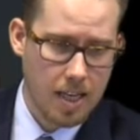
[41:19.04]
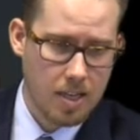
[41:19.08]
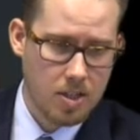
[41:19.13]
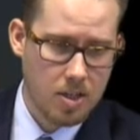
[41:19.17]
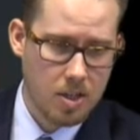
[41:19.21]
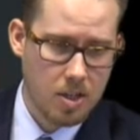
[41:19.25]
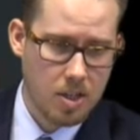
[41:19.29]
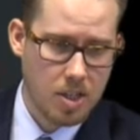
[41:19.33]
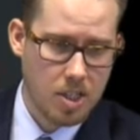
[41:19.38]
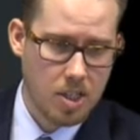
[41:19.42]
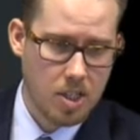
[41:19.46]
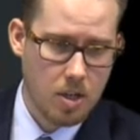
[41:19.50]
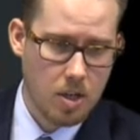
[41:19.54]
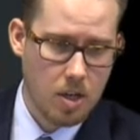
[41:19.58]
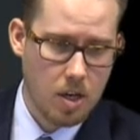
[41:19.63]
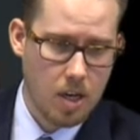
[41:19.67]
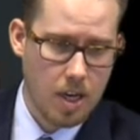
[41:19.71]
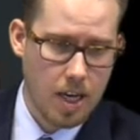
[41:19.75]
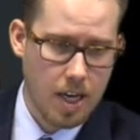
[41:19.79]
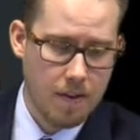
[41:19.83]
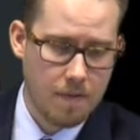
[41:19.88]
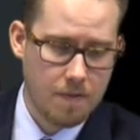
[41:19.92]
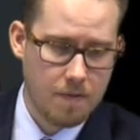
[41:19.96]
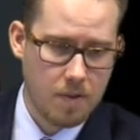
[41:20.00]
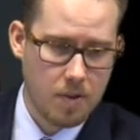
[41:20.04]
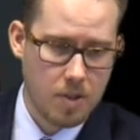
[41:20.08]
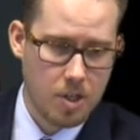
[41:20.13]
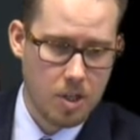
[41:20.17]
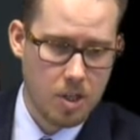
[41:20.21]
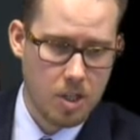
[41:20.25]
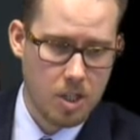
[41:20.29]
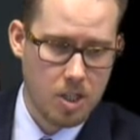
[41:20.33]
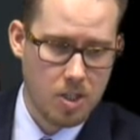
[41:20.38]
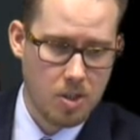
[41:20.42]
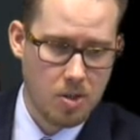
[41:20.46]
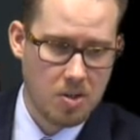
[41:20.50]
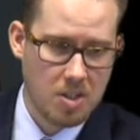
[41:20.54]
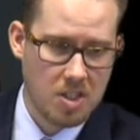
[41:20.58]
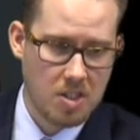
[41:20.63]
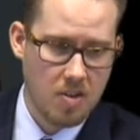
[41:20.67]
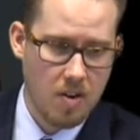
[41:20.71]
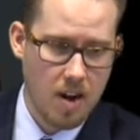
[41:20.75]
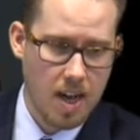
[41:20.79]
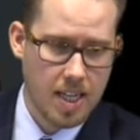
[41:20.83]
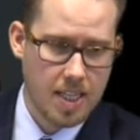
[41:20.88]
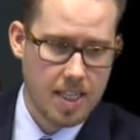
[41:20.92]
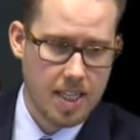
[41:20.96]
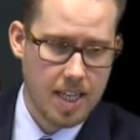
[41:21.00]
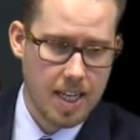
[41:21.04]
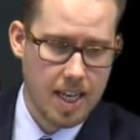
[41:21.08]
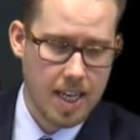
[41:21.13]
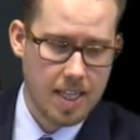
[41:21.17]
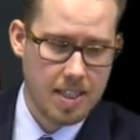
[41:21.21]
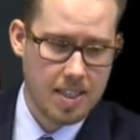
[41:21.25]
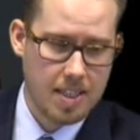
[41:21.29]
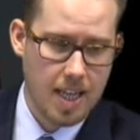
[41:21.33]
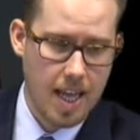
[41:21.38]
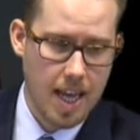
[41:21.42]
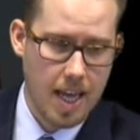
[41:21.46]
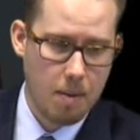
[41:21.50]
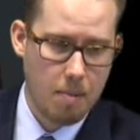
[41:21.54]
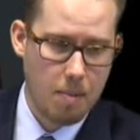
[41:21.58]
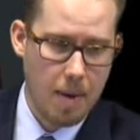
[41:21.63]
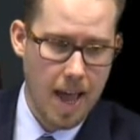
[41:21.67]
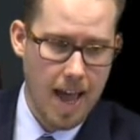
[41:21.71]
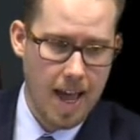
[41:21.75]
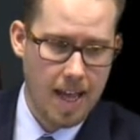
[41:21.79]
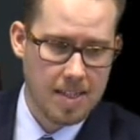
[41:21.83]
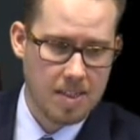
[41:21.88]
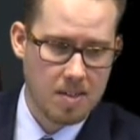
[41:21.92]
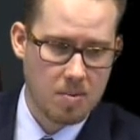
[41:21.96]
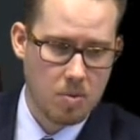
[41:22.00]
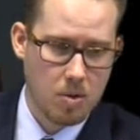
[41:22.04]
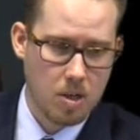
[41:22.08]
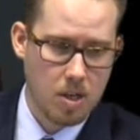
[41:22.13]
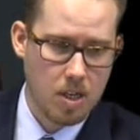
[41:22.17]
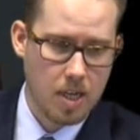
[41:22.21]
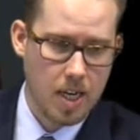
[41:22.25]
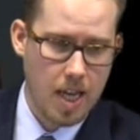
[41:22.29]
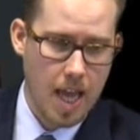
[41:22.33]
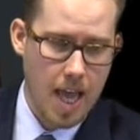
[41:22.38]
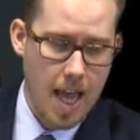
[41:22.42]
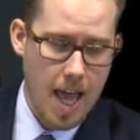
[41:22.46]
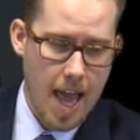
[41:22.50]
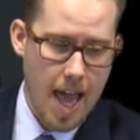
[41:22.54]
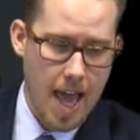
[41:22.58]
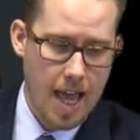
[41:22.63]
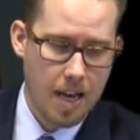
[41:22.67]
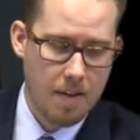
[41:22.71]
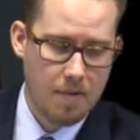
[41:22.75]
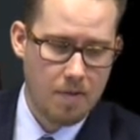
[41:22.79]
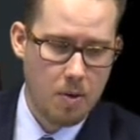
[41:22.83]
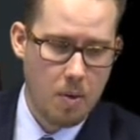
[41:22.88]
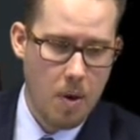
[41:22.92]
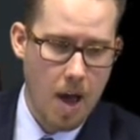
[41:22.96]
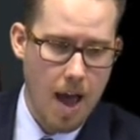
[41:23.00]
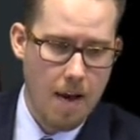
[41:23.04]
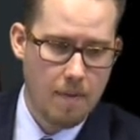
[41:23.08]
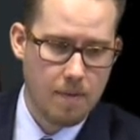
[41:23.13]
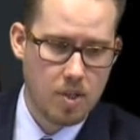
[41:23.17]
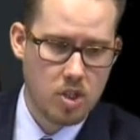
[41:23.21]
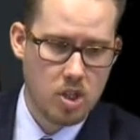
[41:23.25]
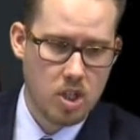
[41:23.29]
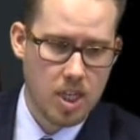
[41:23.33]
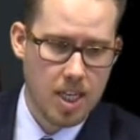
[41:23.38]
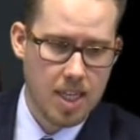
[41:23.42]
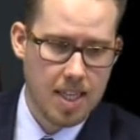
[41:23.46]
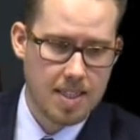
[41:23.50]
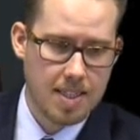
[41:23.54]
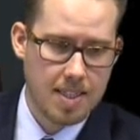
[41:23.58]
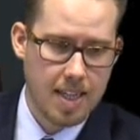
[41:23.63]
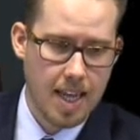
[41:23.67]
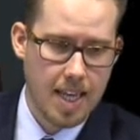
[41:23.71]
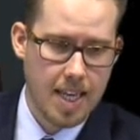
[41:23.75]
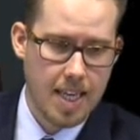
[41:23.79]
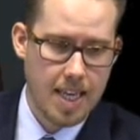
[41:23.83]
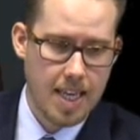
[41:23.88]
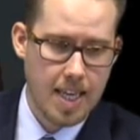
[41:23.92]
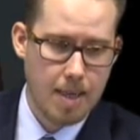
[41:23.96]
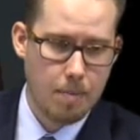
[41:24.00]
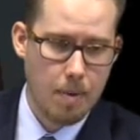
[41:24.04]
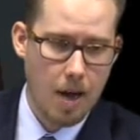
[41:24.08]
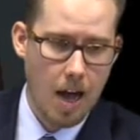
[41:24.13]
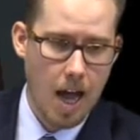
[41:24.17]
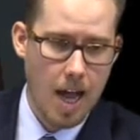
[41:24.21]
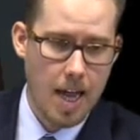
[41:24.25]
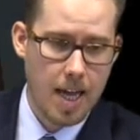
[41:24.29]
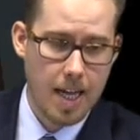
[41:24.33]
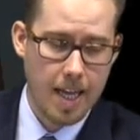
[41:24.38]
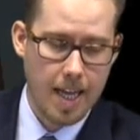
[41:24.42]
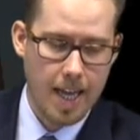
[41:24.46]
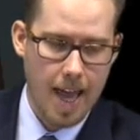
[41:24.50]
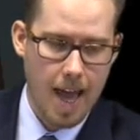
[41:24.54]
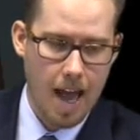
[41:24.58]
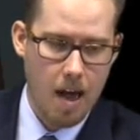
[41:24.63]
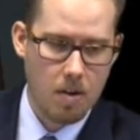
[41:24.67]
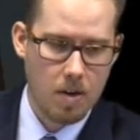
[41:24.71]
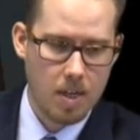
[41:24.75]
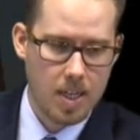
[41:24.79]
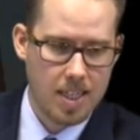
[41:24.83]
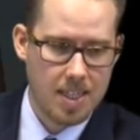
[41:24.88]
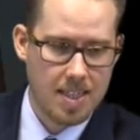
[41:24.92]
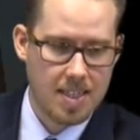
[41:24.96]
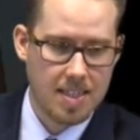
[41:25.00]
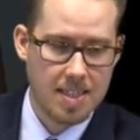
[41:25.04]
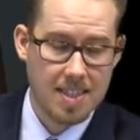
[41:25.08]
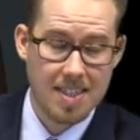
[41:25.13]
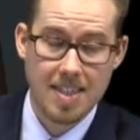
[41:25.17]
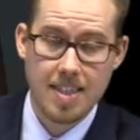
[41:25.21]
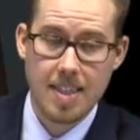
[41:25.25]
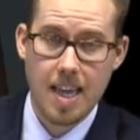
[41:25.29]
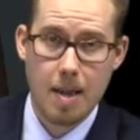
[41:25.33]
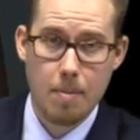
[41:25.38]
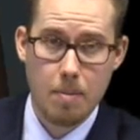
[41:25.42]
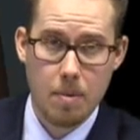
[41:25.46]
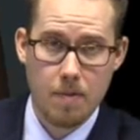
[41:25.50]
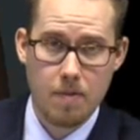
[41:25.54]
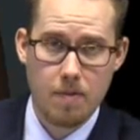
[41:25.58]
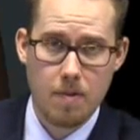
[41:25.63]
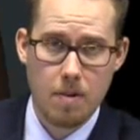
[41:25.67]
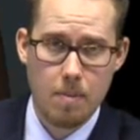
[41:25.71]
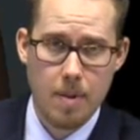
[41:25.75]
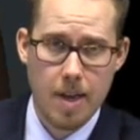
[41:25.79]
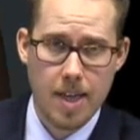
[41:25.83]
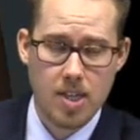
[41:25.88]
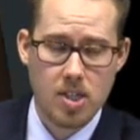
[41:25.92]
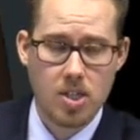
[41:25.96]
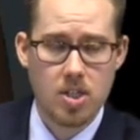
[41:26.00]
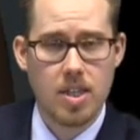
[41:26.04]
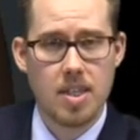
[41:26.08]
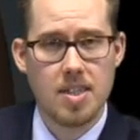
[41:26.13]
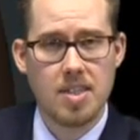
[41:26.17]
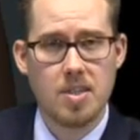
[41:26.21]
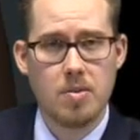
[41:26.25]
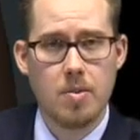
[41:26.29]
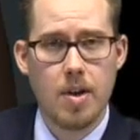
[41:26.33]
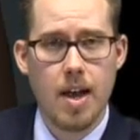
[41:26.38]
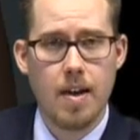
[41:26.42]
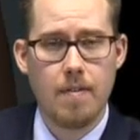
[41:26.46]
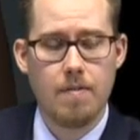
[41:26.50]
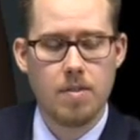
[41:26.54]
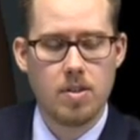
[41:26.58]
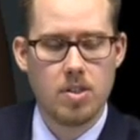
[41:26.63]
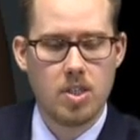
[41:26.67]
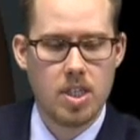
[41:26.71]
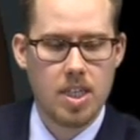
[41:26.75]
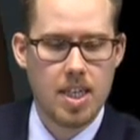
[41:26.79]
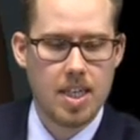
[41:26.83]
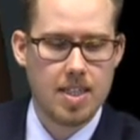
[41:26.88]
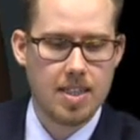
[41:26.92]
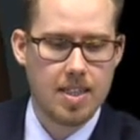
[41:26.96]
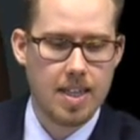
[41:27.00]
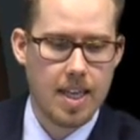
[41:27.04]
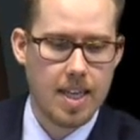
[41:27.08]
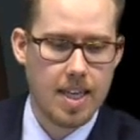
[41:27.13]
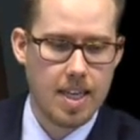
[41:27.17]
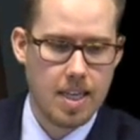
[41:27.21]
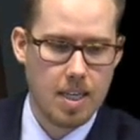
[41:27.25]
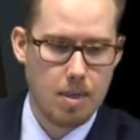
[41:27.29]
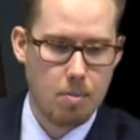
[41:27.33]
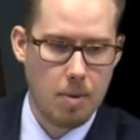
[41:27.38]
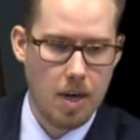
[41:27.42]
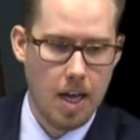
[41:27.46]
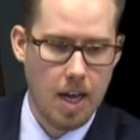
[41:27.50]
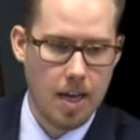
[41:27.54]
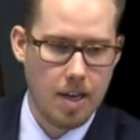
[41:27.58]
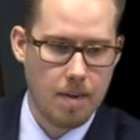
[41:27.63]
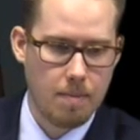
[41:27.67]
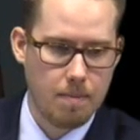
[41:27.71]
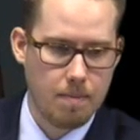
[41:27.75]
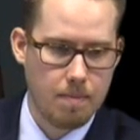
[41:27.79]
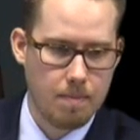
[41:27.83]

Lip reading: enter your user ID and password, and if you have a Gsa eBuy account, it is the same information as you have for Gsa eBuy.